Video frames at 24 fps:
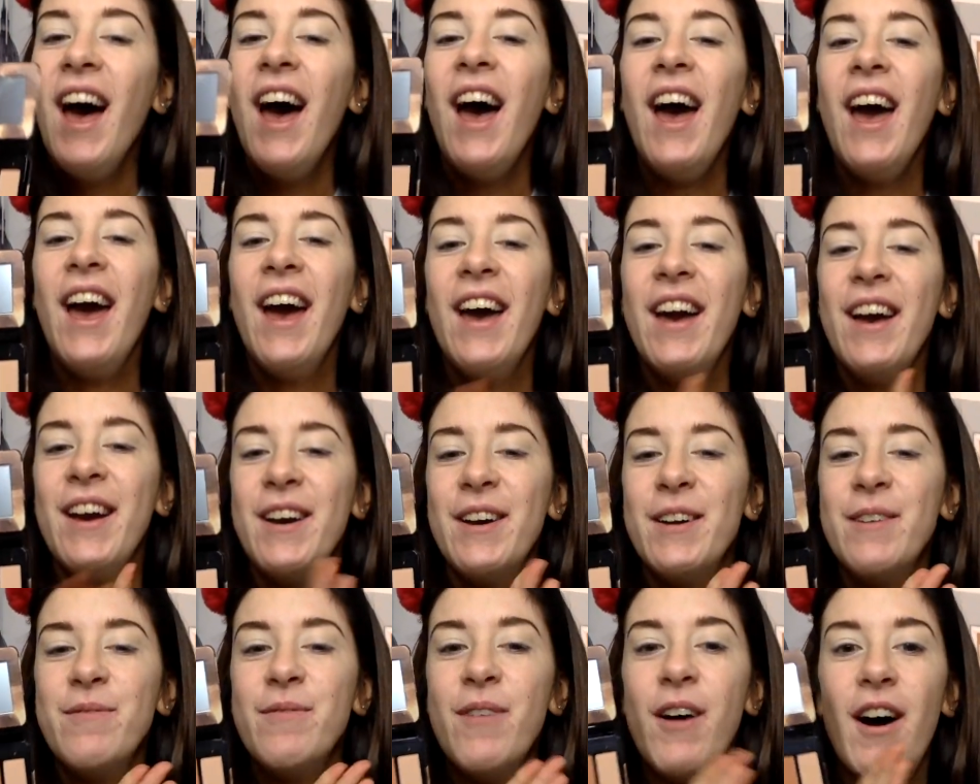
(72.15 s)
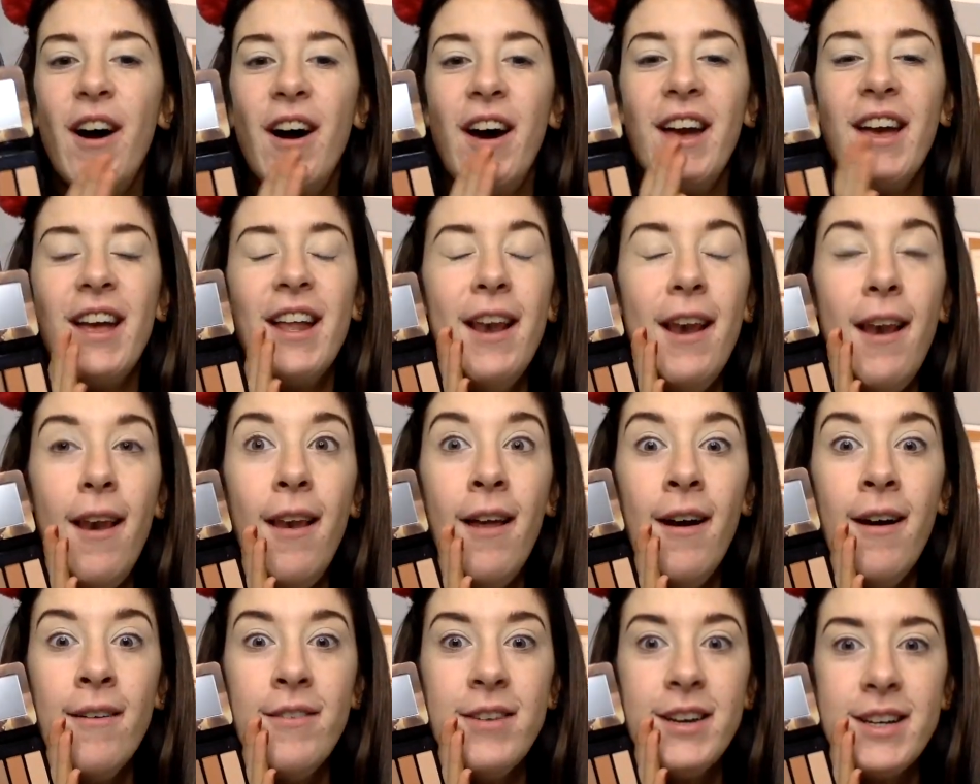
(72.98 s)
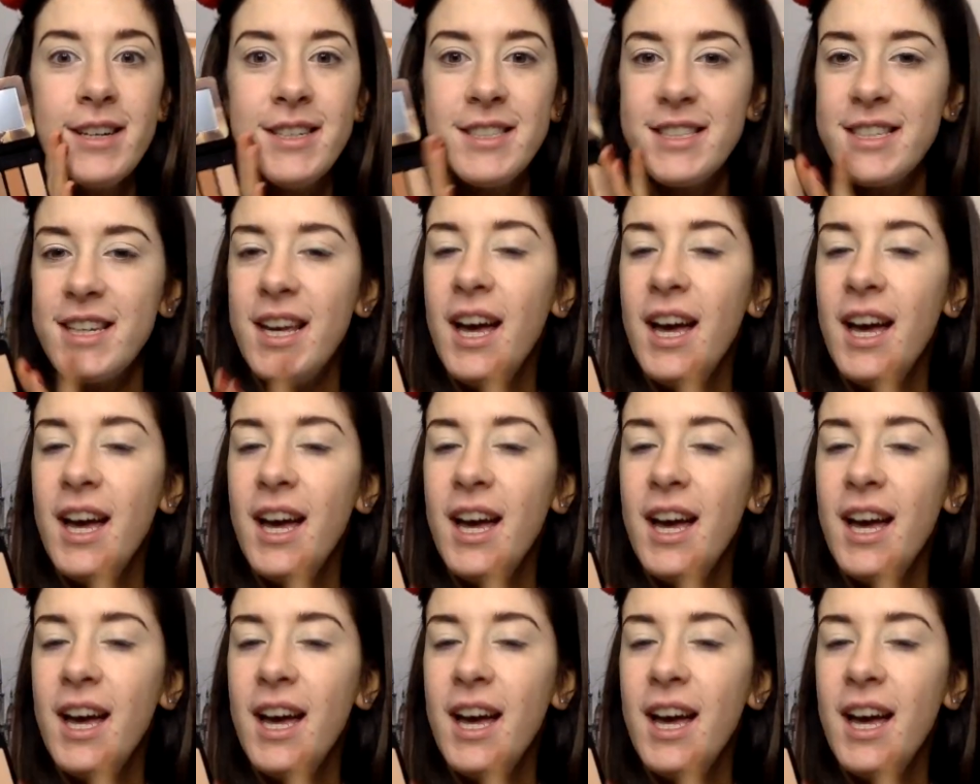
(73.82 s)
I love it.